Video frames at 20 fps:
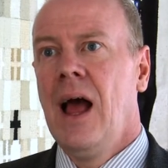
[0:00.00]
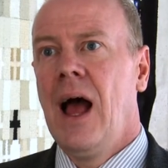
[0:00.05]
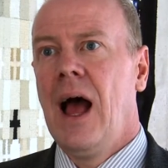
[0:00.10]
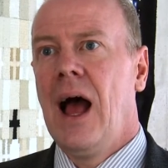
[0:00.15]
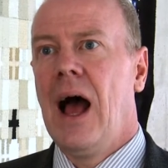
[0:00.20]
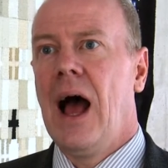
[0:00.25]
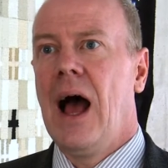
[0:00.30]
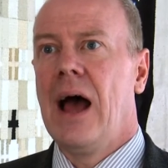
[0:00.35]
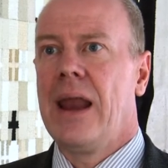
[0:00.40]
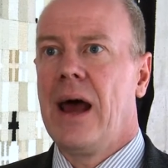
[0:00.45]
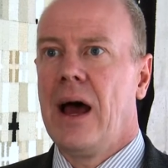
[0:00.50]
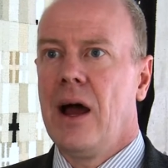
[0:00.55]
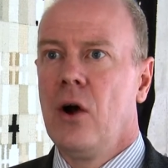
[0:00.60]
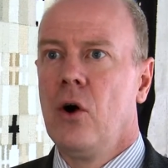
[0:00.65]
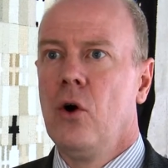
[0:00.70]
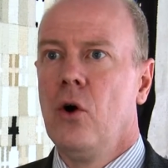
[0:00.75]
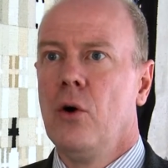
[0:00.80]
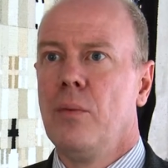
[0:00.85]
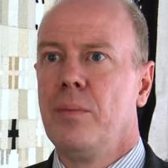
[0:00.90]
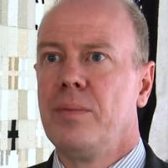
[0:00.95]
Uh, and I
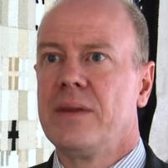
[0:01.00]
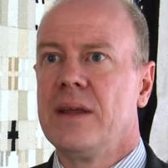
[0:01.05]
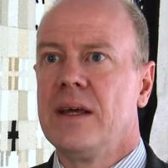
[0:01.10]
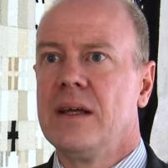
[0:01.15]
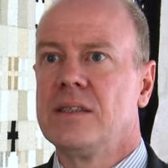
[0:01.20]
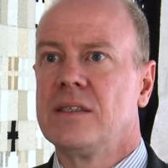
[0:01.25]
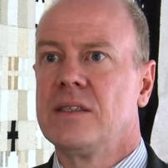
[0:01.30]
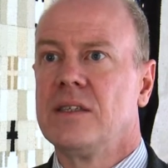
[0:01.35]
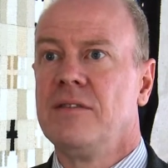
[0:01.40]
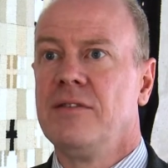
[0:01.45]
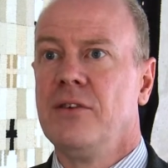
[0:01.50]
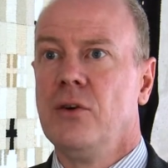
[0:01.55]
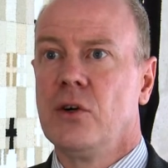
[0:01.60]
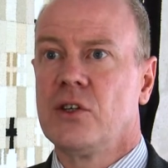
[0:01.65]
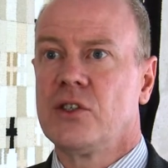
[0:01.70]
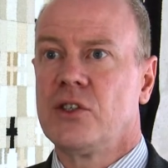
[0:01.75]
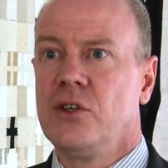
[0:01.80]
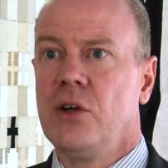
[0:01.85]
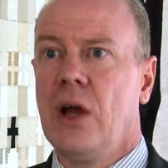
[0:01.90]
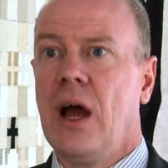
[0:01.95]
hope that the
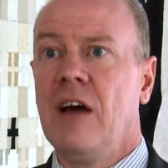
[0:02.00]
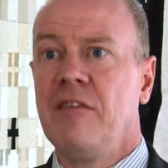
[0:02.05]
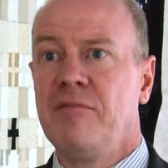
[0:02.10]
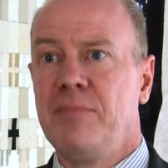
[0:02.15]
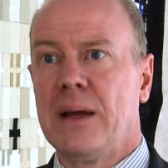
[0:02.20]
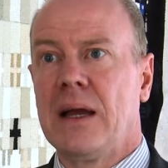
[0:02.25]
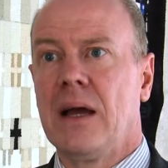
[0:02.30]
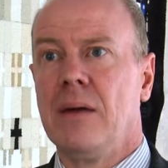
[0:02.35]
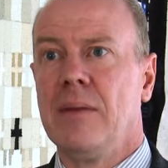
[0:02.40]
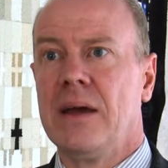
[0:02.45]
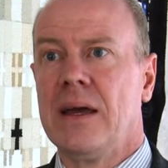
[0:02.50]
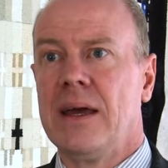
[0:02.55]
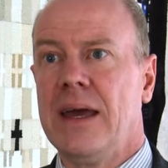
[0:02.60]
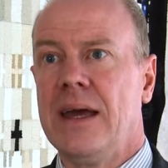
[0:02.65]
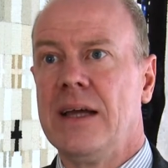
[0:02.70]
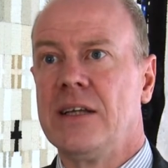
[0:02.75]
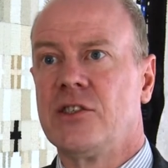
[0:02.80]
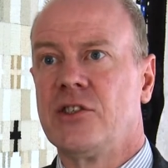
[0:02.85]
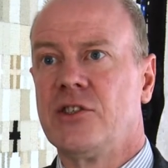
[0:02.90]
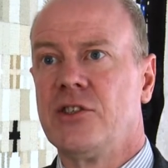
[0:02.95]
folks who have become
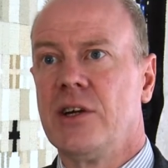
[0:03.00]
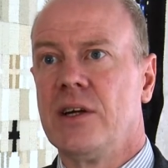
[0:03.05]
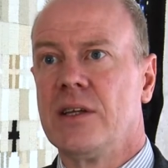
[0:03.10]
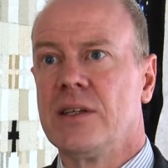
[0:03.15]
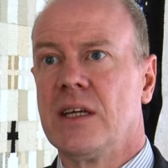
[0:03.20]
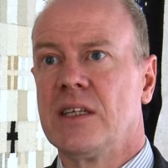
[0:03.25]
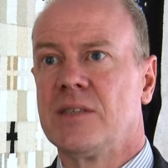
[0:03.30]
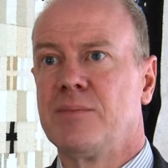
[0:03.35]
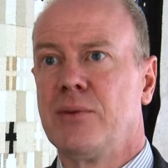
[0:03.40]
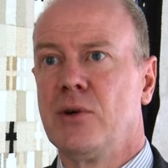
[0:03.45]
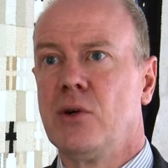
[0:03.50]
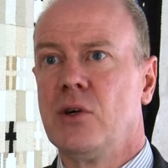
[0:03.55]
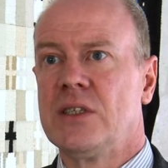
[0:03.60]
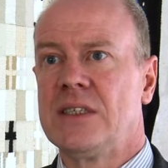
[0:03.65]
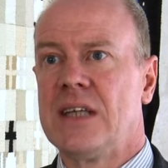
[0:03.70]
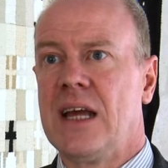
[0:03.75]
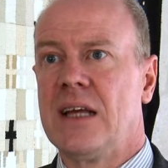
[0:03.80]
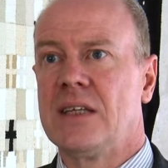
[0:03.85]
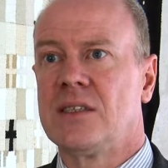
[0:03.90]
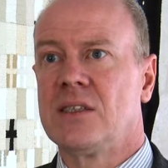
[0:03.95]
engaged during this
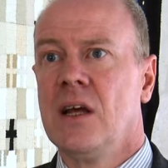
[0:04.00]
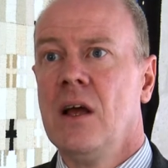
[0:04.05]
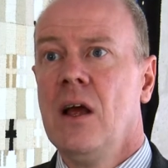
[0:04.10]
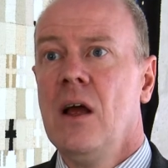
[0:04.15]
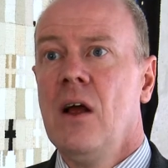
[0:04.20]
process